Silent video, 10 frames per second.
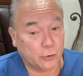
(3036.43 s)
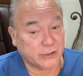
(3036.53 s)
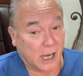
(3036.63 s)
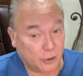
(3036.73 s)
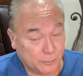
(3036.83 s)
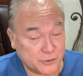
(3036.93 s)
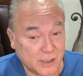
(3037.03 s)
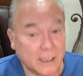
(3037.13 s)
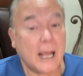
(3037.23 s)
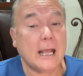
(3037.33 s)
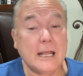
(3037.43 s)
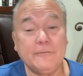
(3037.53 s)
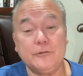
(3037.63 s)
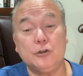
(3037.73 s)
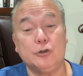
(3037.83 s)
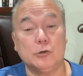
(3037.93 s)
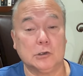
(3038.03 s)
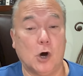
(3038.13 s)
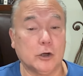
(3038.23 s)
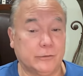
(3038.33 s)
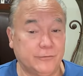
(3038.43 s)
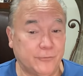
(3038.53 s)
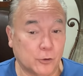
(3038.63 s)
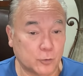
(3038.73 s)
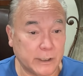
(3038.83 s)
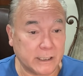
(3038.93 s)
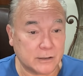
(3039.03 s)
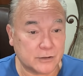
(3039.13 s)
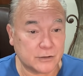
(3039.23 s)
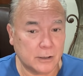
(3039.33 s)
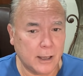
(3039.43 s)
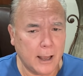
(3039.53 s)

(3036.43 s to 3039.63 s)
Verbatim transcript: towards 100% if you do it longer than 4 weeks.